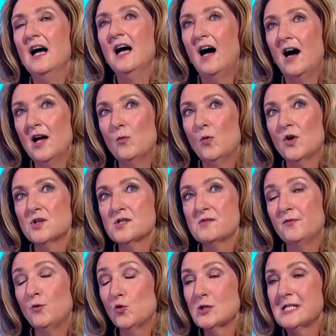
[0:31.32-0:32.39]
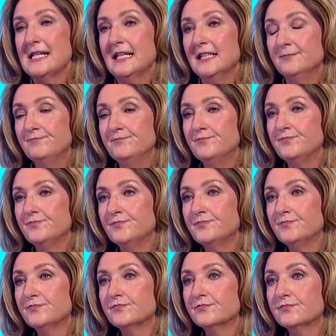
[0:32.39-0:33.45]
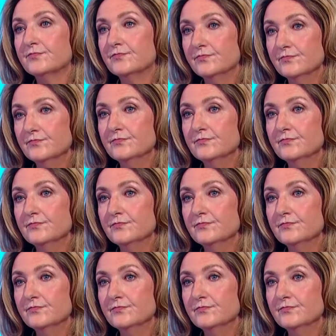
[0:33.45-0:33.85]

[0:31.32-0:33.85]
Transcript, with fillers: I was 14. 14? And, and